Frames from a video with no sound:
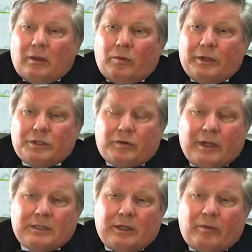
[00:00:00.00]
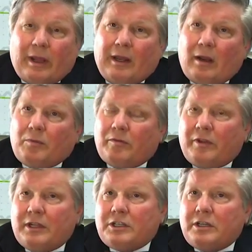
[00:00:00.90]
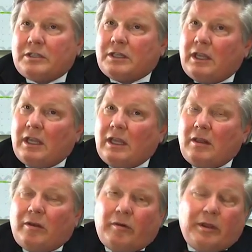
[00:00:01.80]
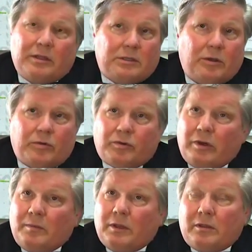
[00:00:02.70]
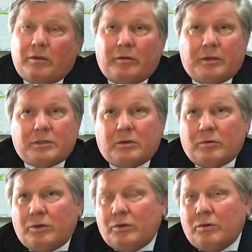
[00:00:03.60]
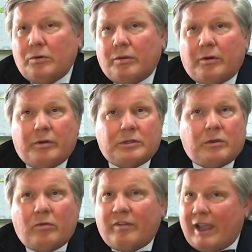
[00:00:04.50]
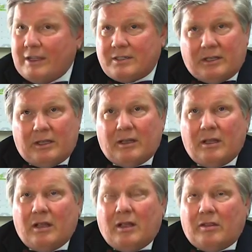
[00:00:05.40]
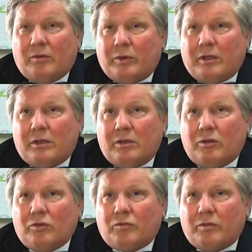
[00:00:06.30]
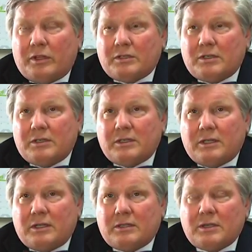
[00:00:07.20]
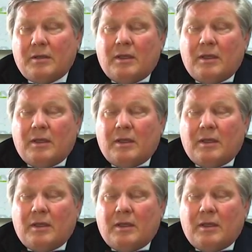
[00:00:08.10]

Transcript: We stress that right now prevention is key. There is no treatment, there is no cure, there is no vaccine that we can use for this disease.